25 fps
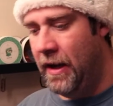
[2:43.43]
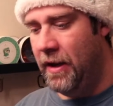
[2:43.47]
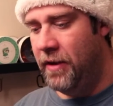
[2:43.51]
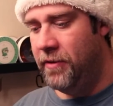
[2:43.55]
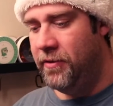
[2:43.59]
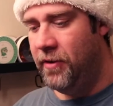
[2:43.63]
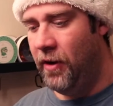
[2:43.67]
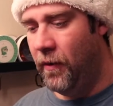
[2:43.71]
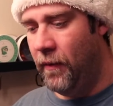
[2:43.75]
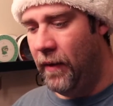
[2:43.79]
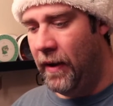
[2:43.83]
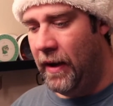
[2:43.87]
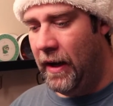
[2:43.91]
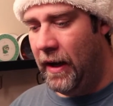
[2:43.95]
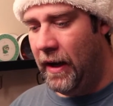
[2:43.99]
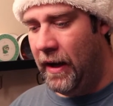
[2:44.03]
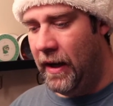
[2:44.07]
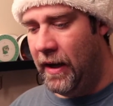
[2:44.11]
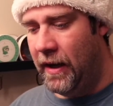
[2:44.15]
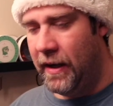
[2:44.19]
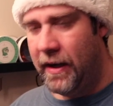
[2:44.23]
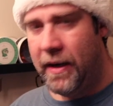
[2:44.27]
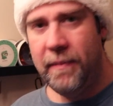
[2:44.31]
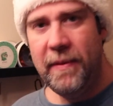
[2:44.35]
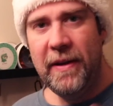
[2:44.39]
So,
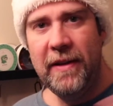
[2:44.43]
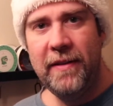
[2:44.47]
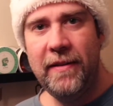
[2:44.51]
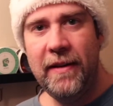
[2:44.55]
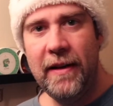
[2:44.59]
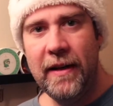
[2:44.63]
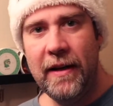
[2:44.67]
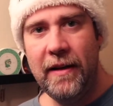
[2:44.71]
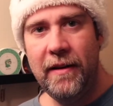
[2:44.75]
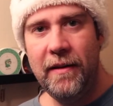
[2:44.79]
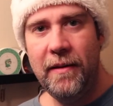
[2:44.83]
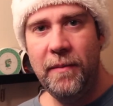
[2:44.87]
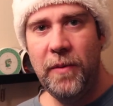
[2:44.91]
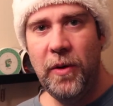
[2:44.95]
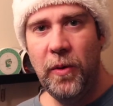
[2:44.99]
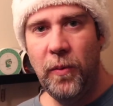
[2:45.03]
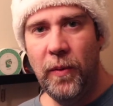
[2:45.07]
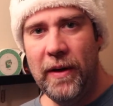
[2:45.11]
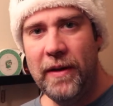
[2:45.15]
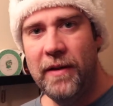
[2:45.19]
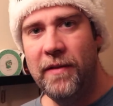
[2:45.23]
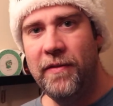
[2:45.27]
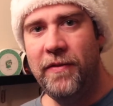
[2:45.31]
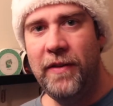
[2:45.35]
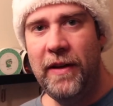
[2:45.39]
give me a second. I'm going to
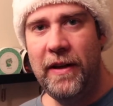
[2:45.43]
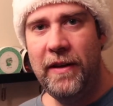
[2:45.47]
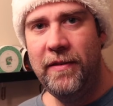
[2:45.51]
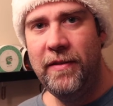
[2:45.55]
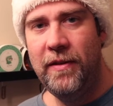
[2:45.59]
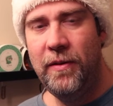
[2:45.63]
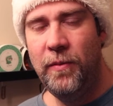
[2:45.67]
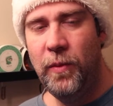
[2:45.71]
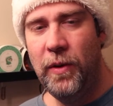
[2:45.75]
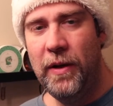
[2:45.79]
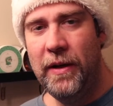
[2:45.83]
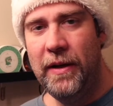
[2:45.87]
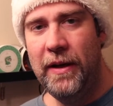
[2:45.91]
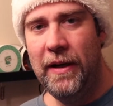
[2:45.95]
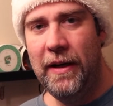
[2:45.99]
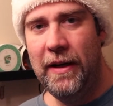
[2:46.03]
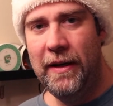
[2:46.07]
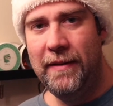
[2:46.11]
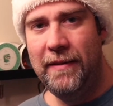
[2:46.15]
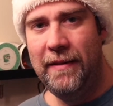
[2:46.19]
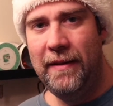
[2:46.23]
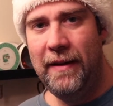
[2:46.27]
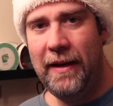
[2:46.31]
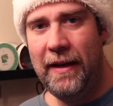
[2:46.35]
wet the face and whatnot